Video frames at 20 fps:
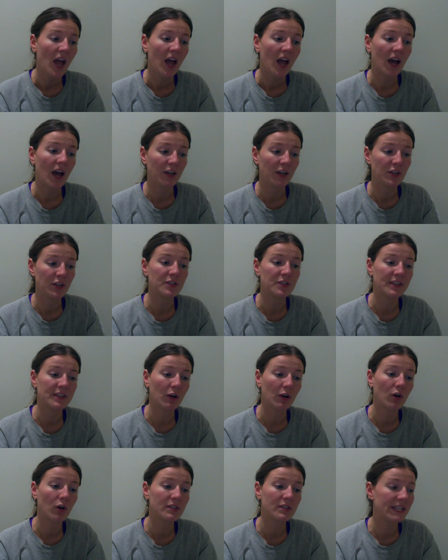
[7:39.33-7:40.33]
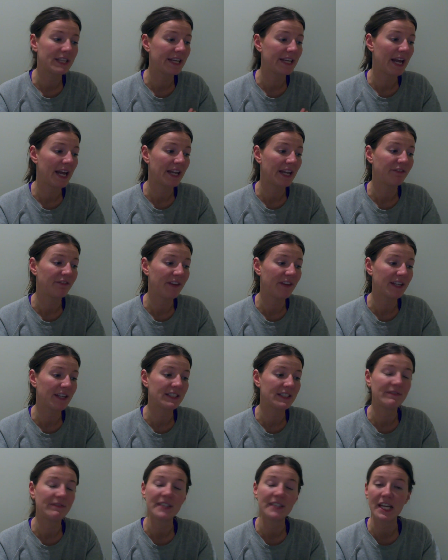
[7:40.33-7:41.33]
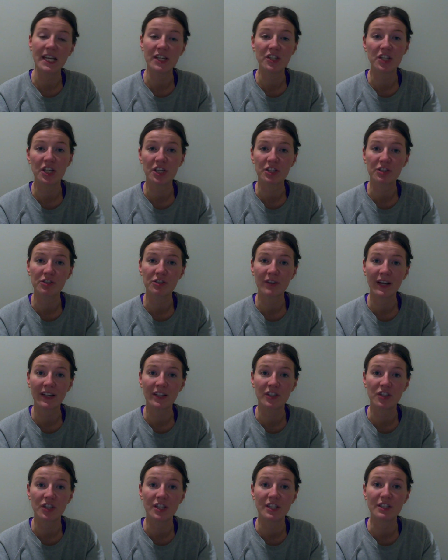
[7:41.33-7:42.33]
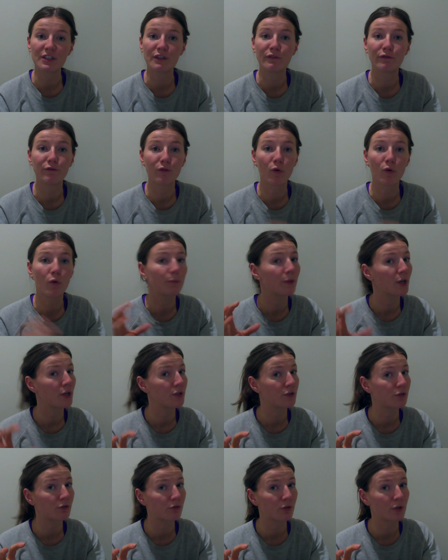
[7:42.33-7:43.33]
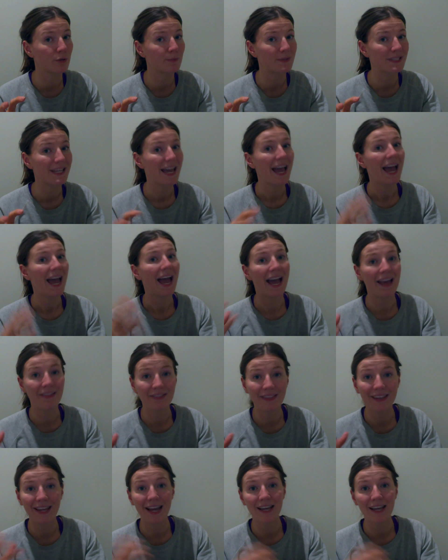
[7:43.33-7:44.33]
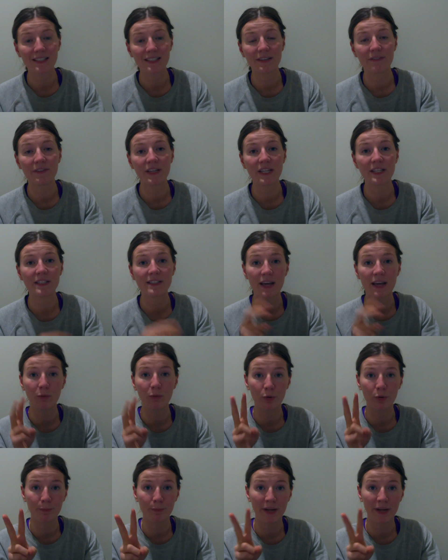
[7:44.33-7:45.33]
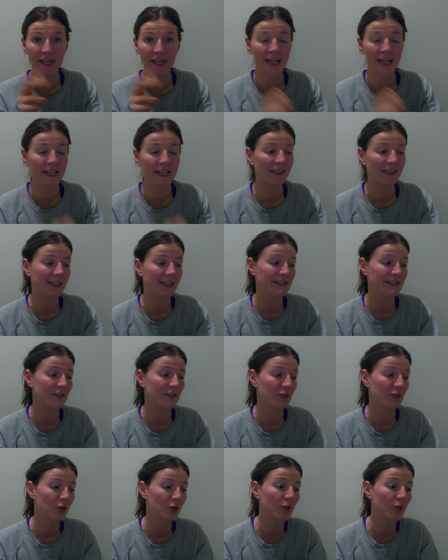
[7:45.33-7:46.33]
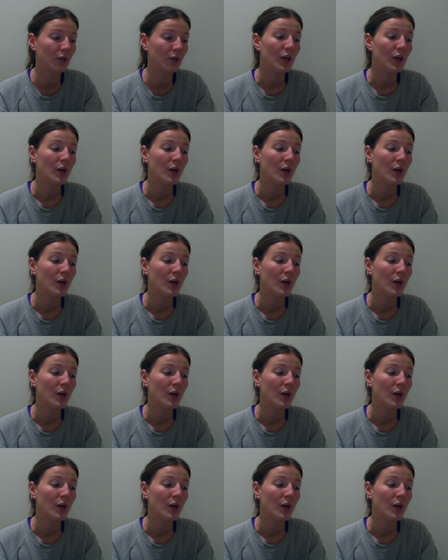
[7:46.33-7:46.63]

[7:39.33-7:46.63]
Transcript: I used the content and effective teaching strategies to form those groups and the activities that would be in lesson 2,